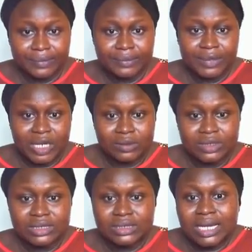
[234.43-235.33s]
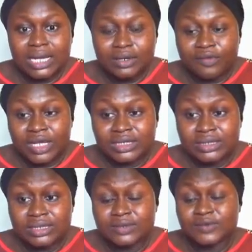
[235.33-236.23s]
Now, this kind of
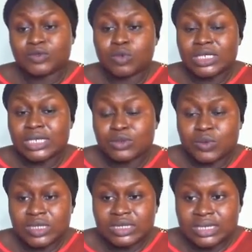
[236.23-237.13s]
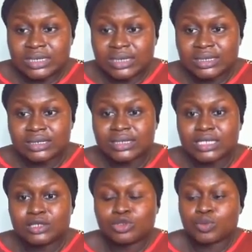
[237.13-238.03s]
adjectives, what they do in sentences
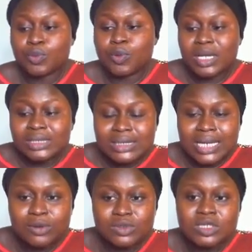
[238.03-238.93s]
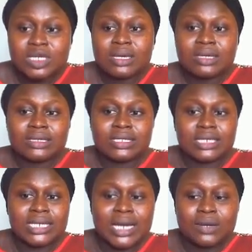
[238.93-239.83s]
is to point out the
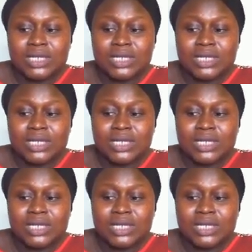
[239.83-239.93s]
noun